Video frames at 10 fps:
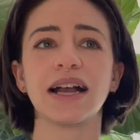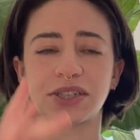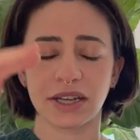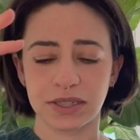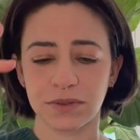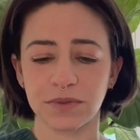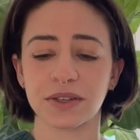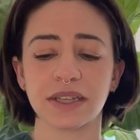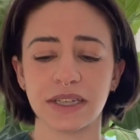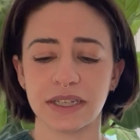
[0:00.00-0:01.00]
I try to
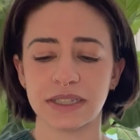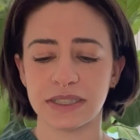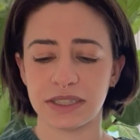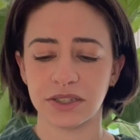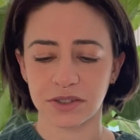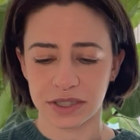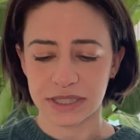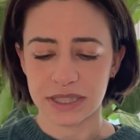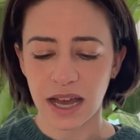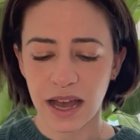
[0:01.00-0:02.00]
really
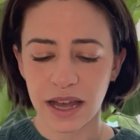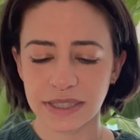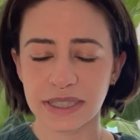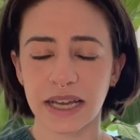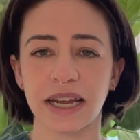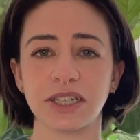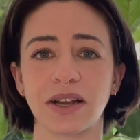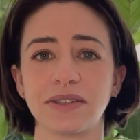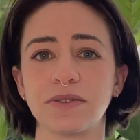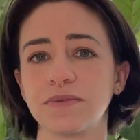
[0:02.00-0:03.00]
decrease that, and I
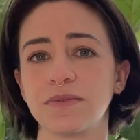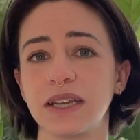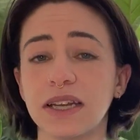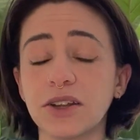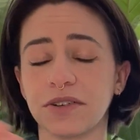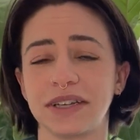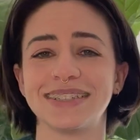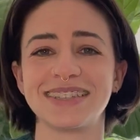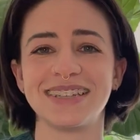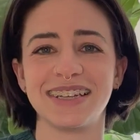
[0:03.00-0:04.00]
try to
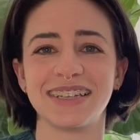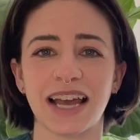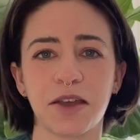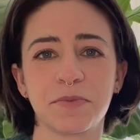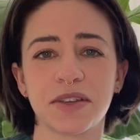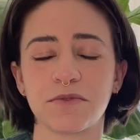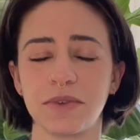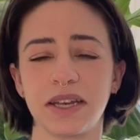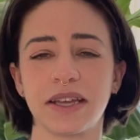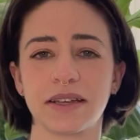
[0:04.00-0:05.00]
increase the types of
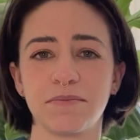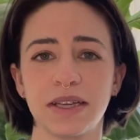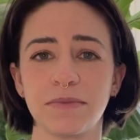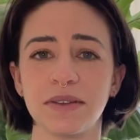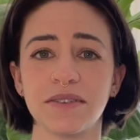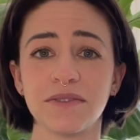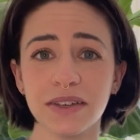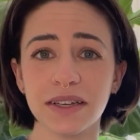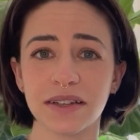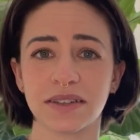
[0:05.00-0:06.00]
media that make me
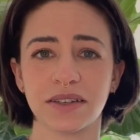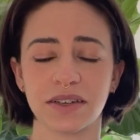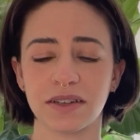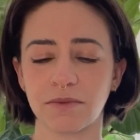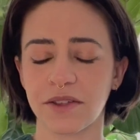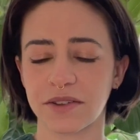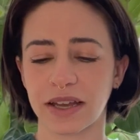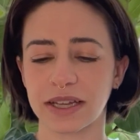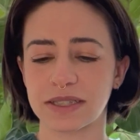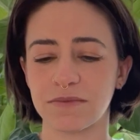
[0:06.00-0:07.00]
feel good, whether
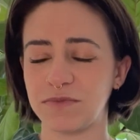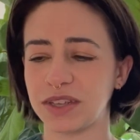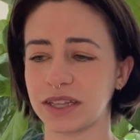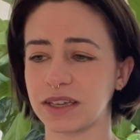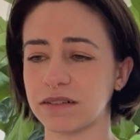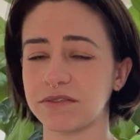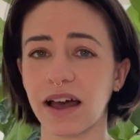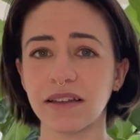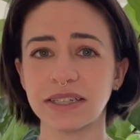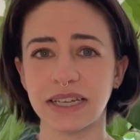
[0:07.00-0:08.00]
that's feeling
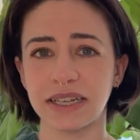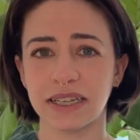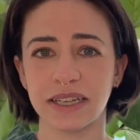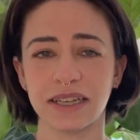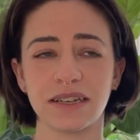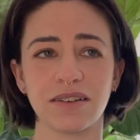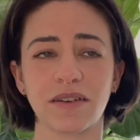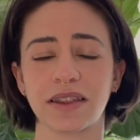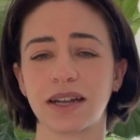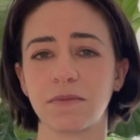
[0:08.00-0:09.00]
validated,
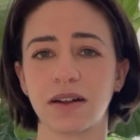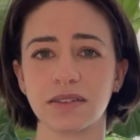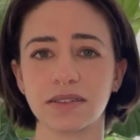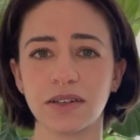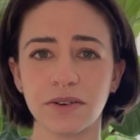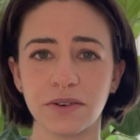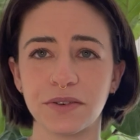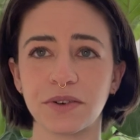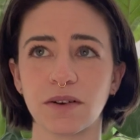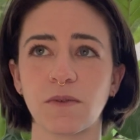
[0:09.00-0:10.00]
knowing that I'm not
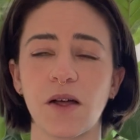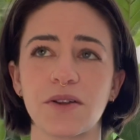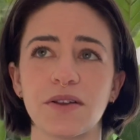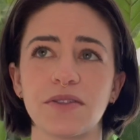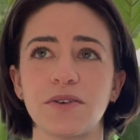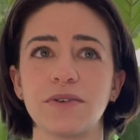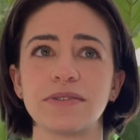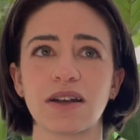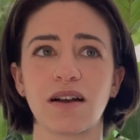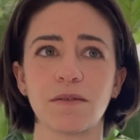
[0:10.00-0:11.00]
alone, or whether
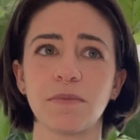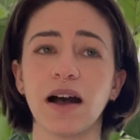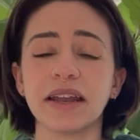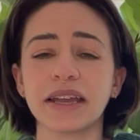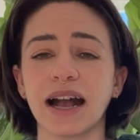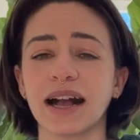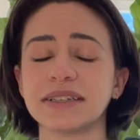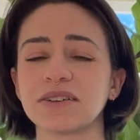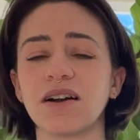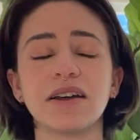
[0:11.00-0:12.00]
those are
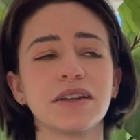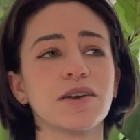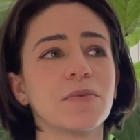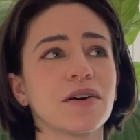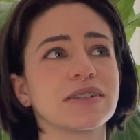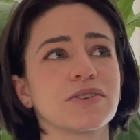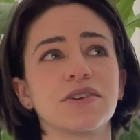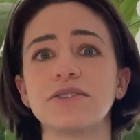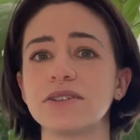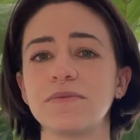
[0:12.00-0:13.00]
podcasts or audiobooks or
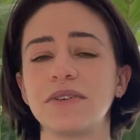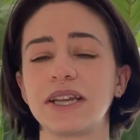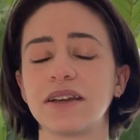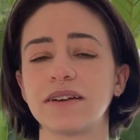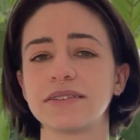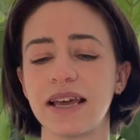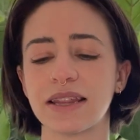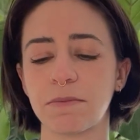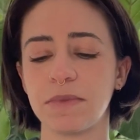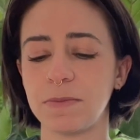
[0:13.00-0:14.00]
YouTube videos
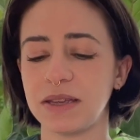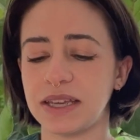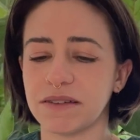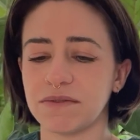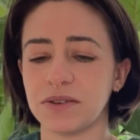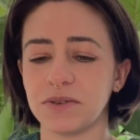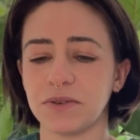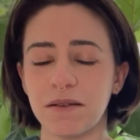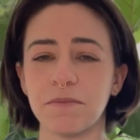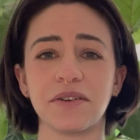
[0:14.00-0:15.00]
that maybe give
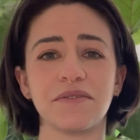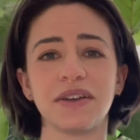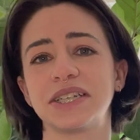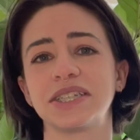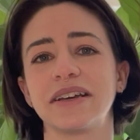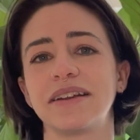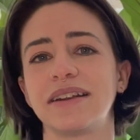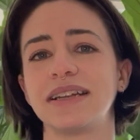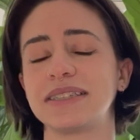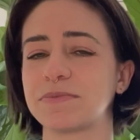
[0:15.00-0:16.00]
you motivation and
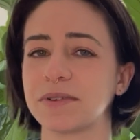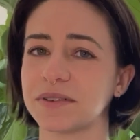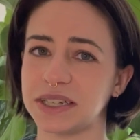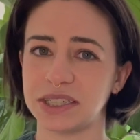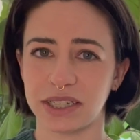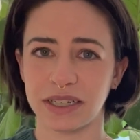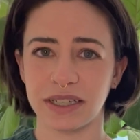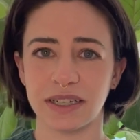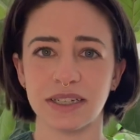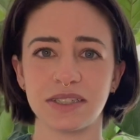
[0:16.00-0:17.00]

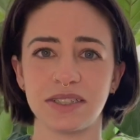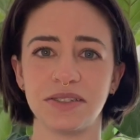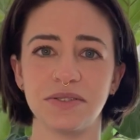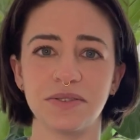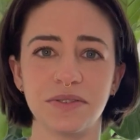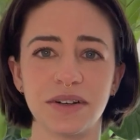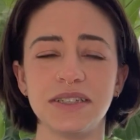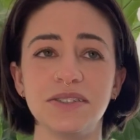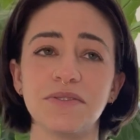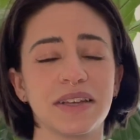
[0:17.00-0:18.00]
inspiration to
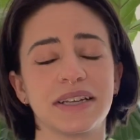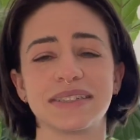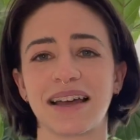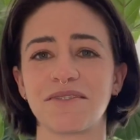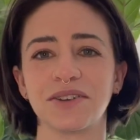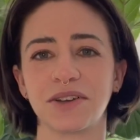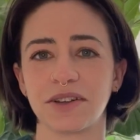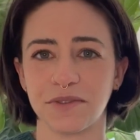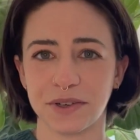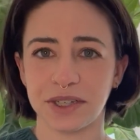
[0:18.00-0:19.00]
do things that feel
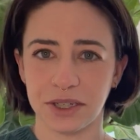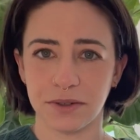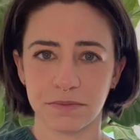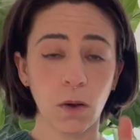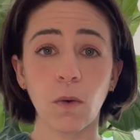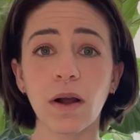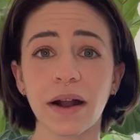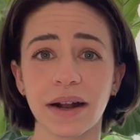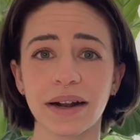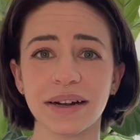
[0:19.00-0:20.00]
good for you,
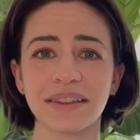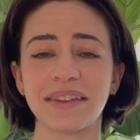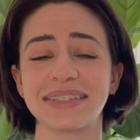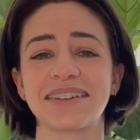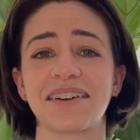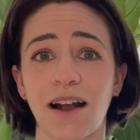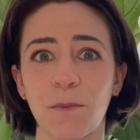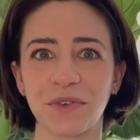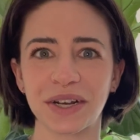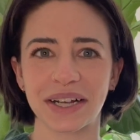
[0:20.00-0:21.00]
or things that are
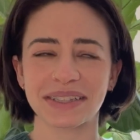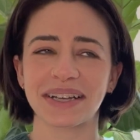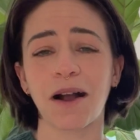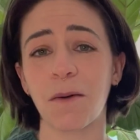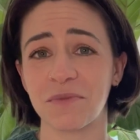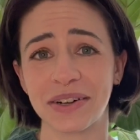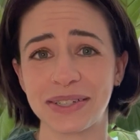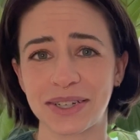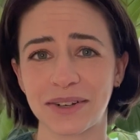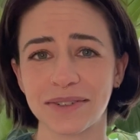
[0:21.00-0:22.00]
comforting, like
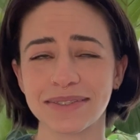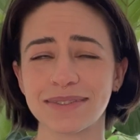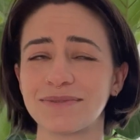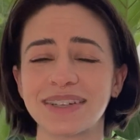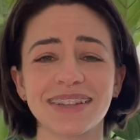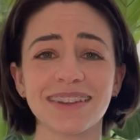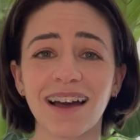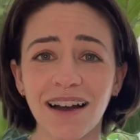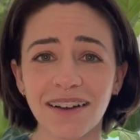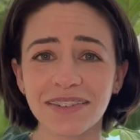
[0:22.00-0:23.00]
comfort shows. We
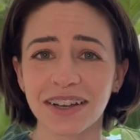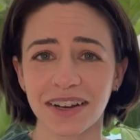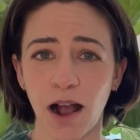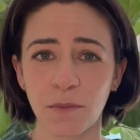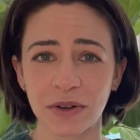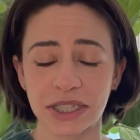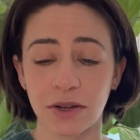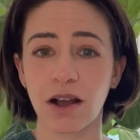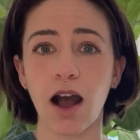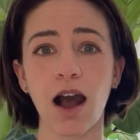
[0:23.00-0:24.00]
love a good comfort show.
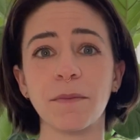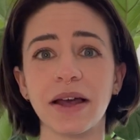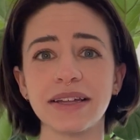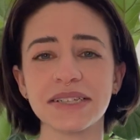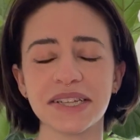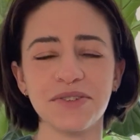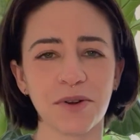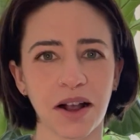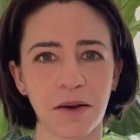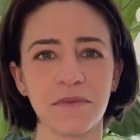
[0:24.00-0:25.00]
Comment
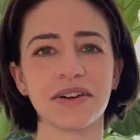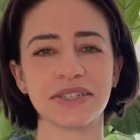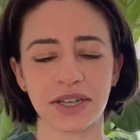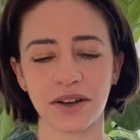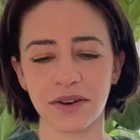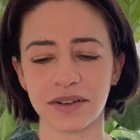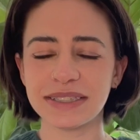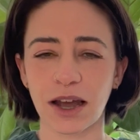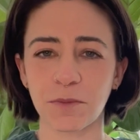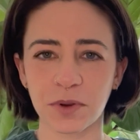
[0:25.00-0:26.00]
your comfort show
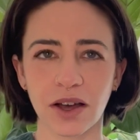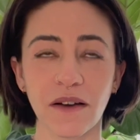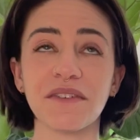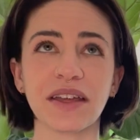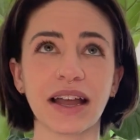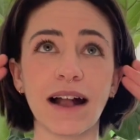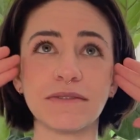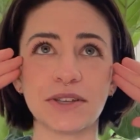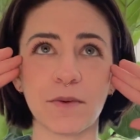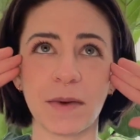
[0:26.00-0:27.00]
down below. I feel like I have
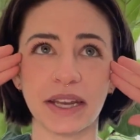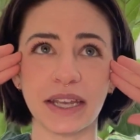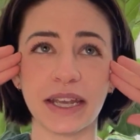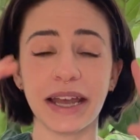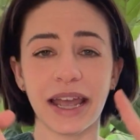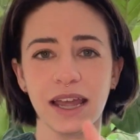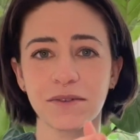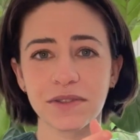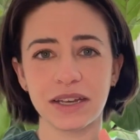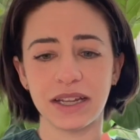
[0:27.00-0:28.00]
so many. And
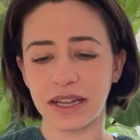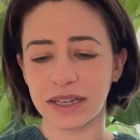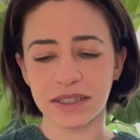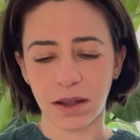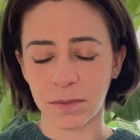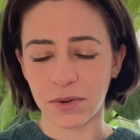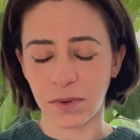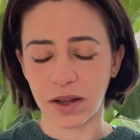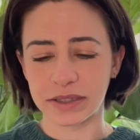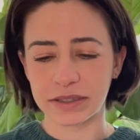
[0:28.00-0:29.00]
with an E, number one.